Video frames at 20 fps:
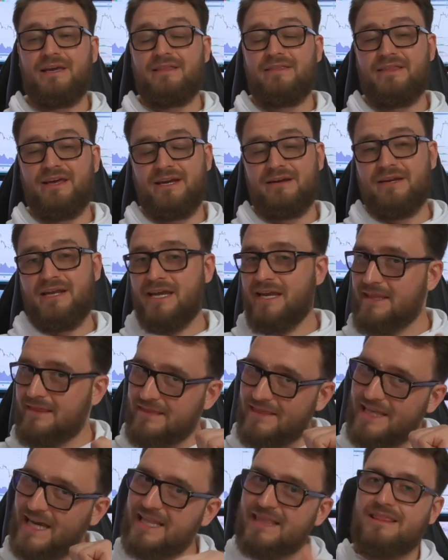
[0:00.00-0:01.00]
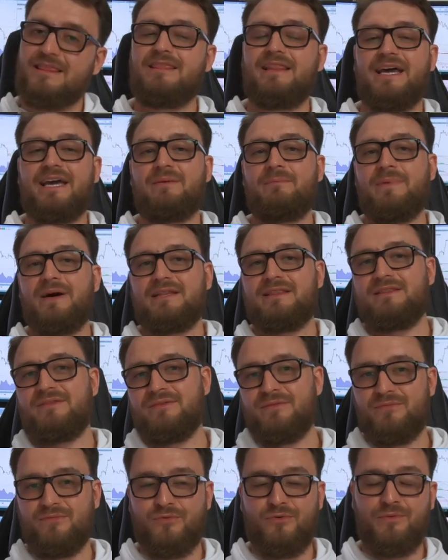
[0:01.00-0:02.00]
then hit that like
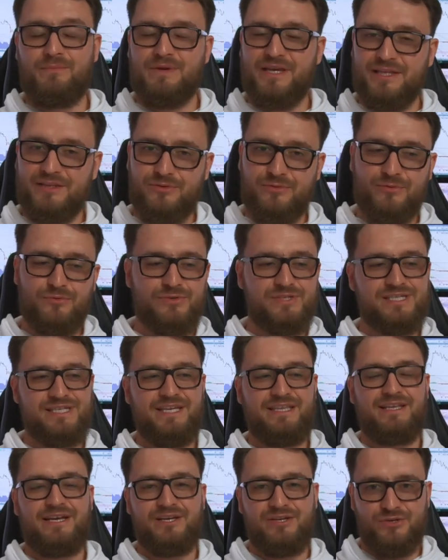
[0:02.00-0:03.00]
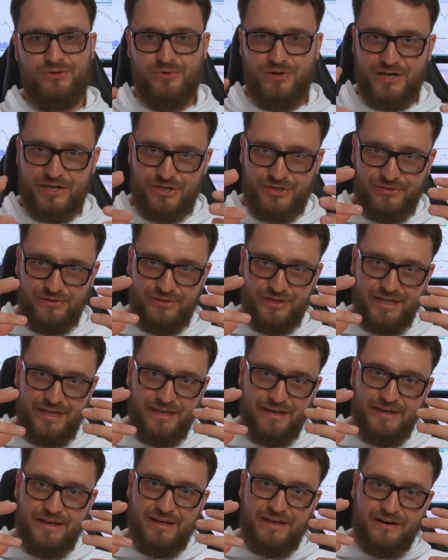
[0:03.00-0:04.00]
button for me to see that you actually
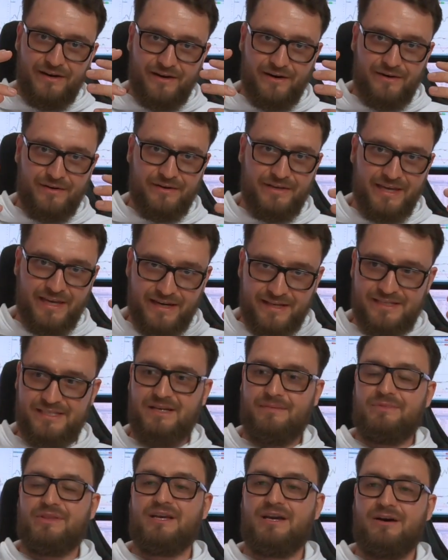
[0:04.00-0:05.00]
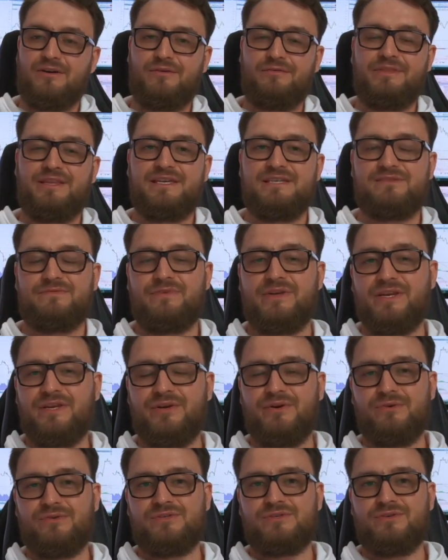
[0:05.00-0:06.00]
are getting something out of these
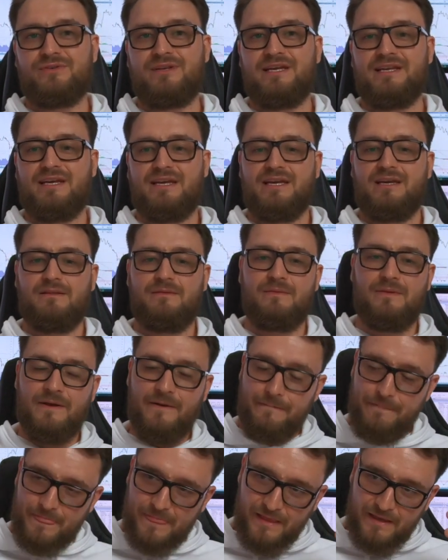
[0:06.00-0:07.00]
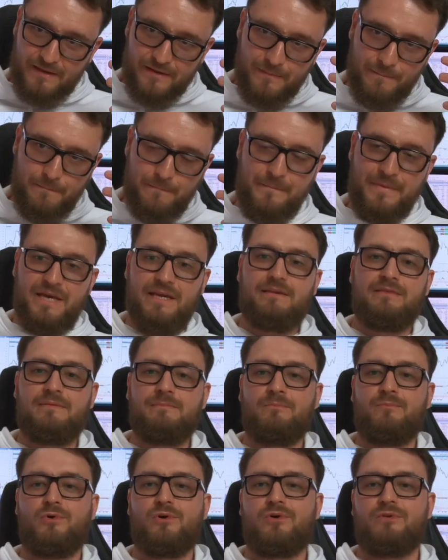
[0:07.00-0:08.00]
videos, so that I can make
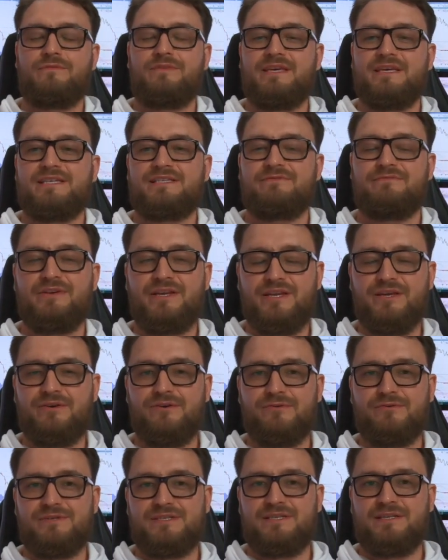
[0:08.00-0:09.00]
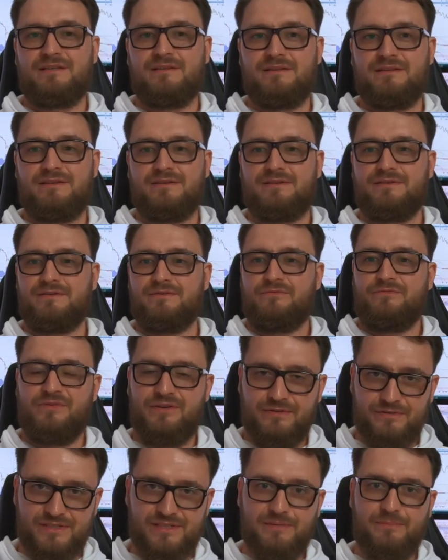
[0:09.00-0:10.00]
more of these videos and
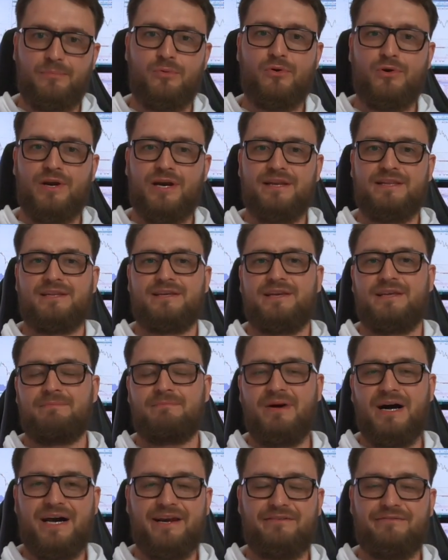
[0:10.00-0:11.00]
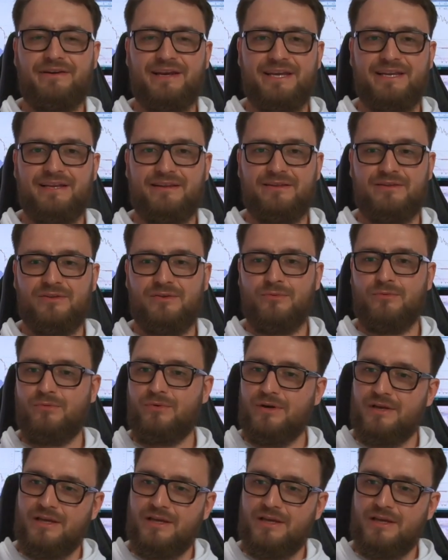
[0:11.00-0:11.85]
feel supported and motivated to